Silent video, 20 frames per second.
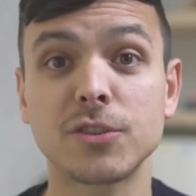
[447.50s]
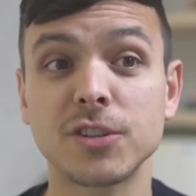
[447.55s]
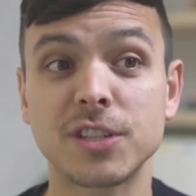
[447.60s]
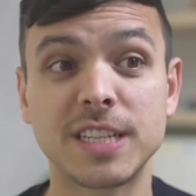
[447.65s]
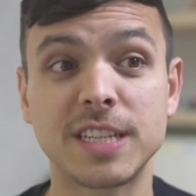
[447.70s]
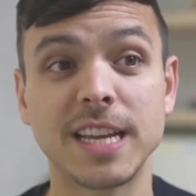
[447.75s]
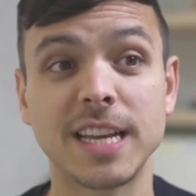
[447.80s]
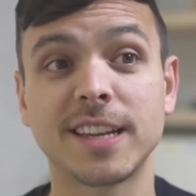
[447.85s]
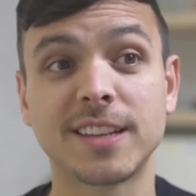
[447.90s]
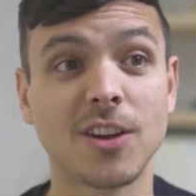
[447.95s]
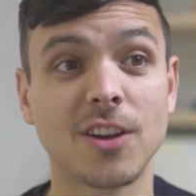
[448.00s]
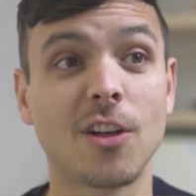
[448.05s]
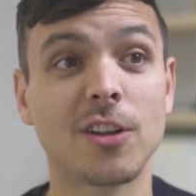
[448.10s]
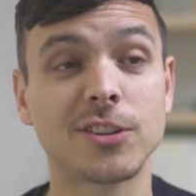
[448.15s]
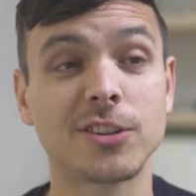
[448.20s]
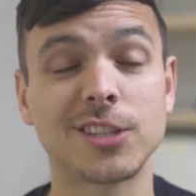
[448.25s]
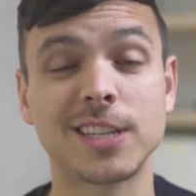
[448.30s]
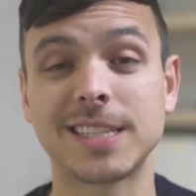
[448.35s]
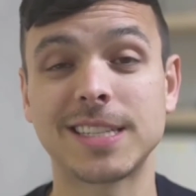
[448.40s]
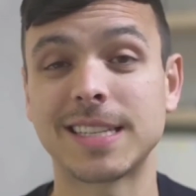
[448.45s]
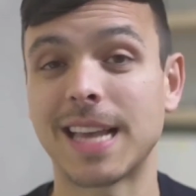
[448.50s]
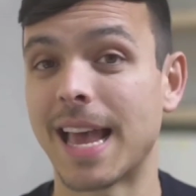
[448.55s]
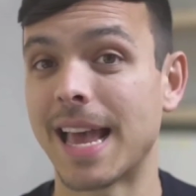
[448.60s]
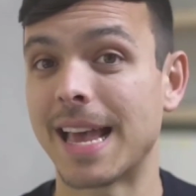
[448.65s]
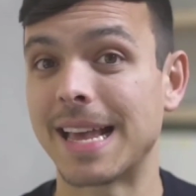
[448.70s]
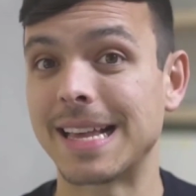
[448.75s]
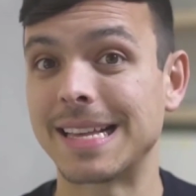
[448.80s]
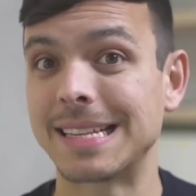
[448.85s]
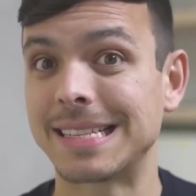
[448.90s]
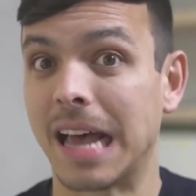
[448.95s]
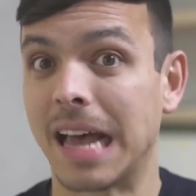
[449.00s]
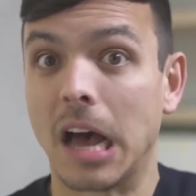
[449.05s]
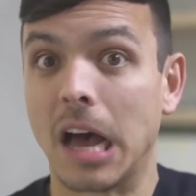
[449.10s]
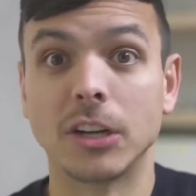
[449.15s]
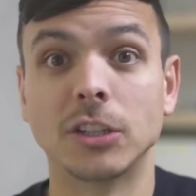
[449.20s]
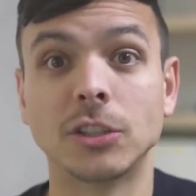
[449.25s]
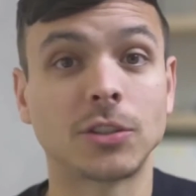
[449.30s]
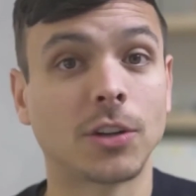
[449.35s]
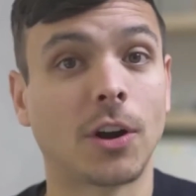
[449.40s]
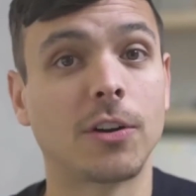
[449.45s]
did acknowledge this as
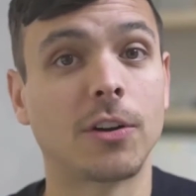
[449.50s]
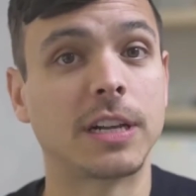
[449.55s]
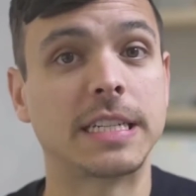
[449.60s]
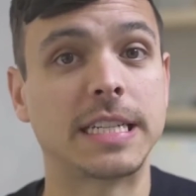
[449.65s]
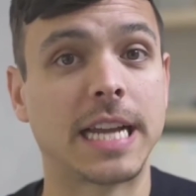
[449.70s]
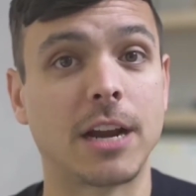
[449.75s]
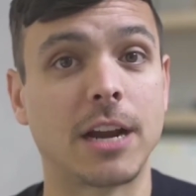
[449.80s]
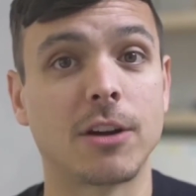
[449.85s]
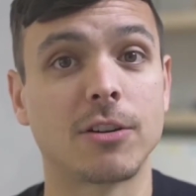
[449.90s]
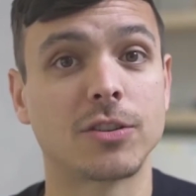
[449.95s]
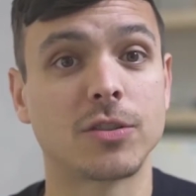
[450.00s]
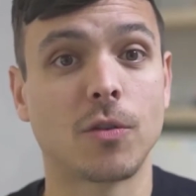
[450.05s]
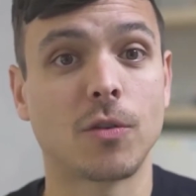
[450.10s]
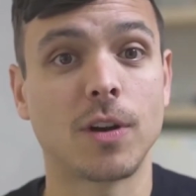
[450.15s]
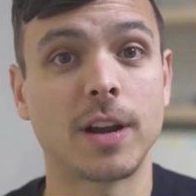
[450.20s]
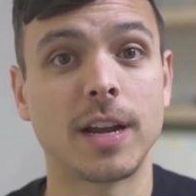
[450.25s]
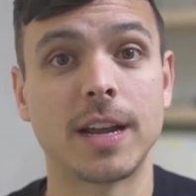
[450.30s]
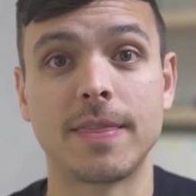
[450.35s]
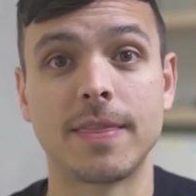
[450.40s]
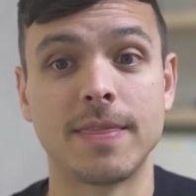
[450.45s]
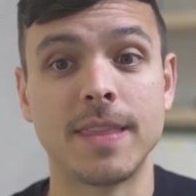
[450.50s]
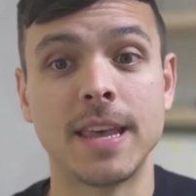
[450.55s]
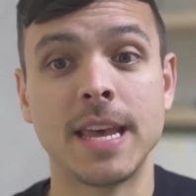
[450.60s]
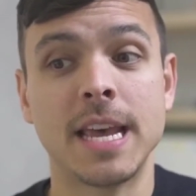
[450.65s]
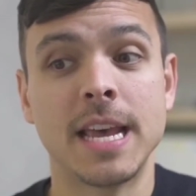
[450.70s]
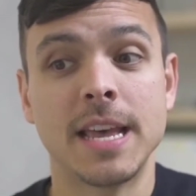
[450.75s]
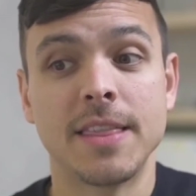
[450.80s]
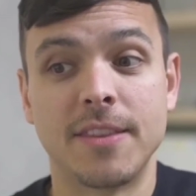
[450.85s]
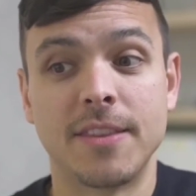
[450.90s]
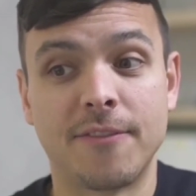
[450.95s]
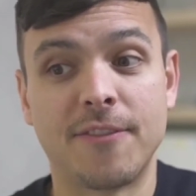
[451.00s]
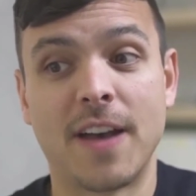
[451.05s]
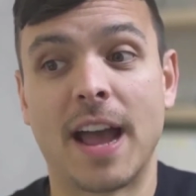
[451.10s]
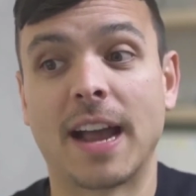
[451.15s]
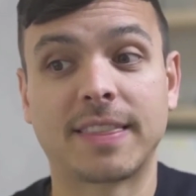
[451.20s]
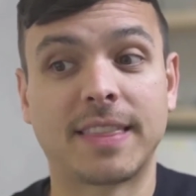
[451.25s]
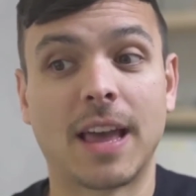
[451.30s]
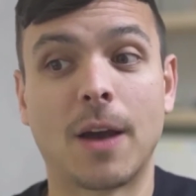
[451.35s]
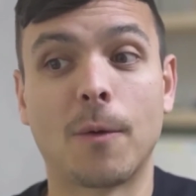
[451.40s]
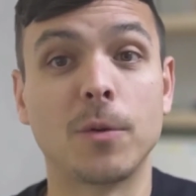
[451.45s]
uncharted territory, and the
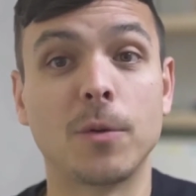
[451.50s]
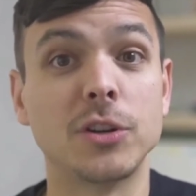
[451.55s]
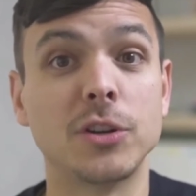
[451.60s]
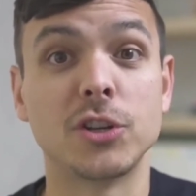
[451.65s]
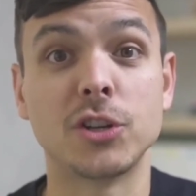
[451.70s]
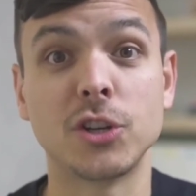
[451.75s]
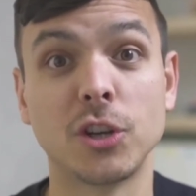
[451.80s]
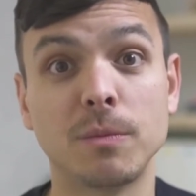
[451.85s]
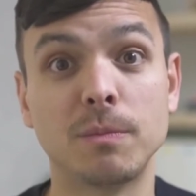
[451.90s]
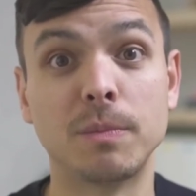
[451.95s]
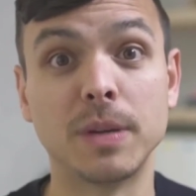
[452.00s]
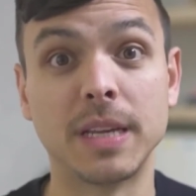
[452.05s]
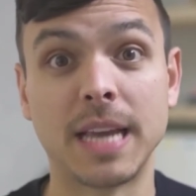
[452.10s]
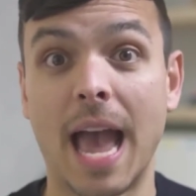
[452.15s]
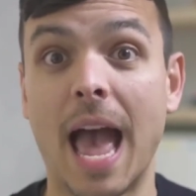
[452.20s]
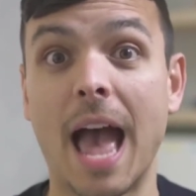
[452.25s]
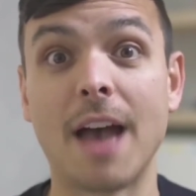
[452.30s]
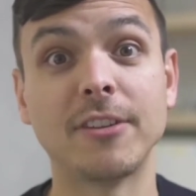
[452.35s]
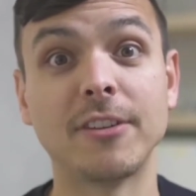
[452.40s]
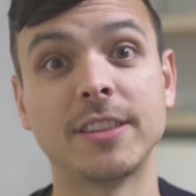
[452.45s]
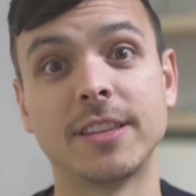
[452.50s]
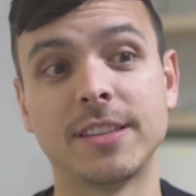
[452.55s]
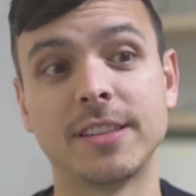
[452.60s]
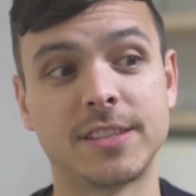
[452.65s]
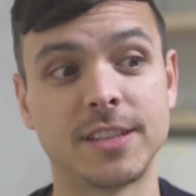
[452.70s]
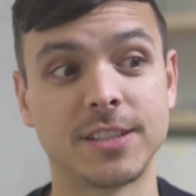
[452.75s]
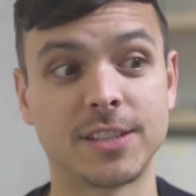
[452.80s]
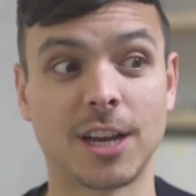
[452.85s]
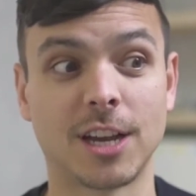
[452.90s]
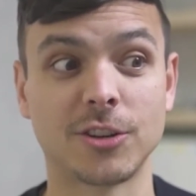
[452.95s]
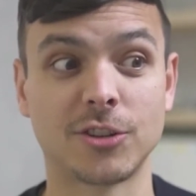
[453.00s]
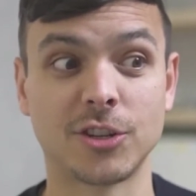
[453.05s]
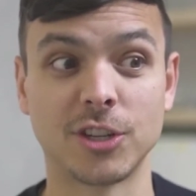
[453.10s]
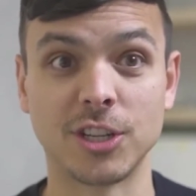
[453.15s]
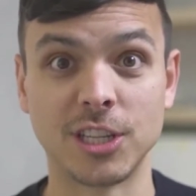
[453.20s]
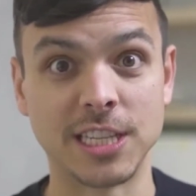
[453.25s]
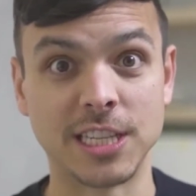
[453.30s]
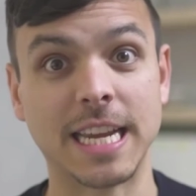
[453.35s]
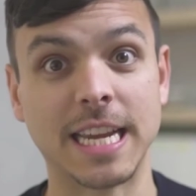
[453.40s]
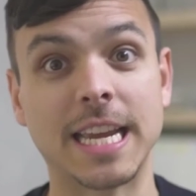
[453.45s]
fact that we should be having these
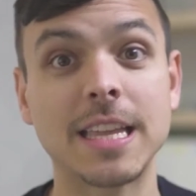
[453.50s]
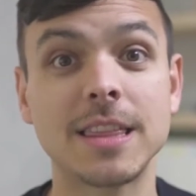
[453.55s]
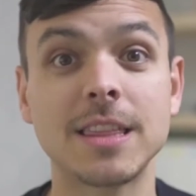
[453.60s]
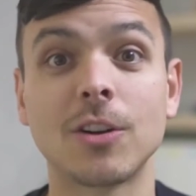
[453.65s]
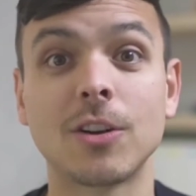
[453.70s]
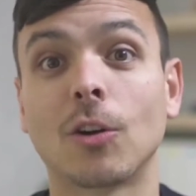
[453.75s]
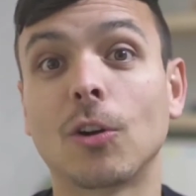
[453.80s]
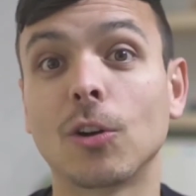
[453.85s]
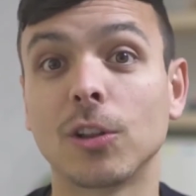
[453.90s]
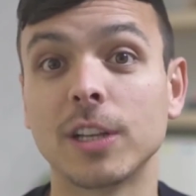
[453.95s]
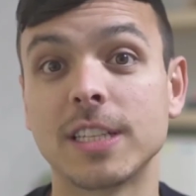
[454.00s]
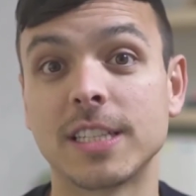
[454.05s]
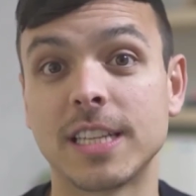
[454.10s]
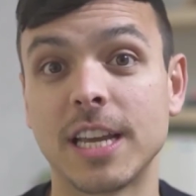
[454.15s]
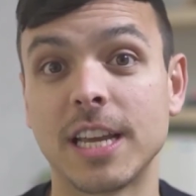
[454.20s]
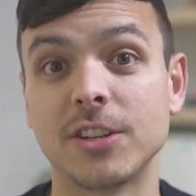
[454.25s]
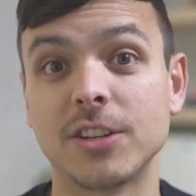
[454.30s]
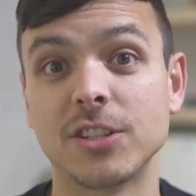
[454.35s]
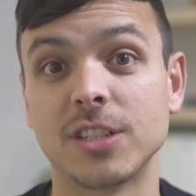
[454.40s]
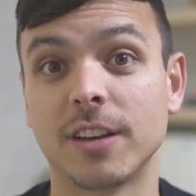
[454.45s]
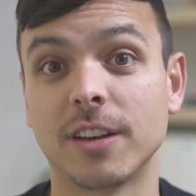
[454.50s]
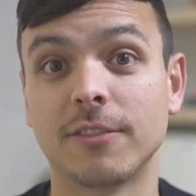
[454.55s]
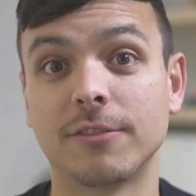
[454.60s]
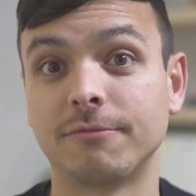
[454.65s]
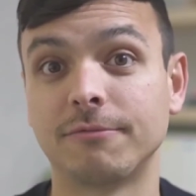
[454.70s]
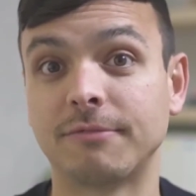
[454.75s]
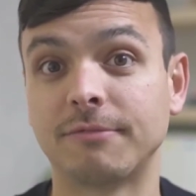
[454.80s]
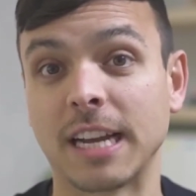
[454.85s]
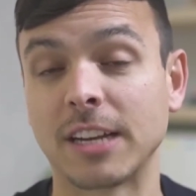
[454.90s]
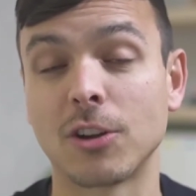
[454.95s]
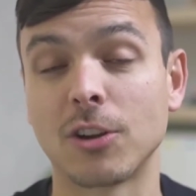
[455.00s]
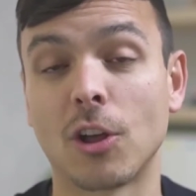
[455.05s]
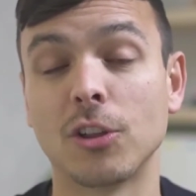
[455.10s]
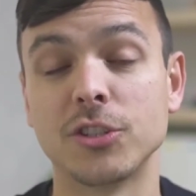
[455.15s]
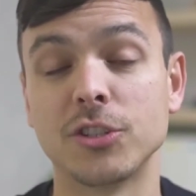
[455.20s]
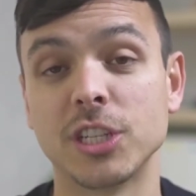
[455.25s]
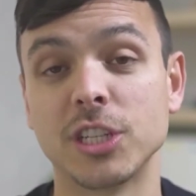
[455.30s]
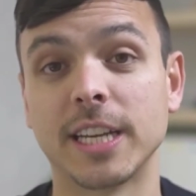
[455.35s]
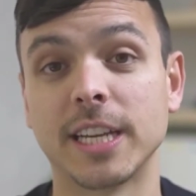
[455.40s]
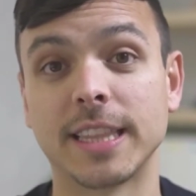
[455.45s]
discussions in the early stages of
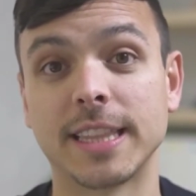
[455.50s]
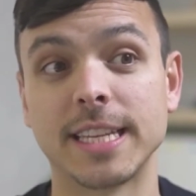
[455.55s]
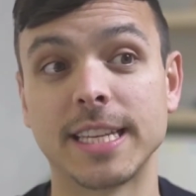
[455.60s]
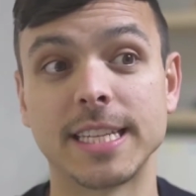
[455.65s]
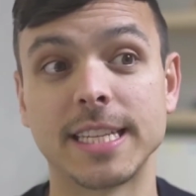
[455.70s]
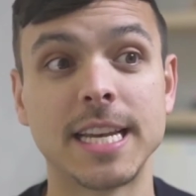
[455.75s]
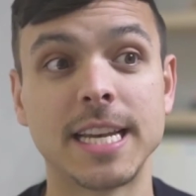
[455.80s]
technology like this,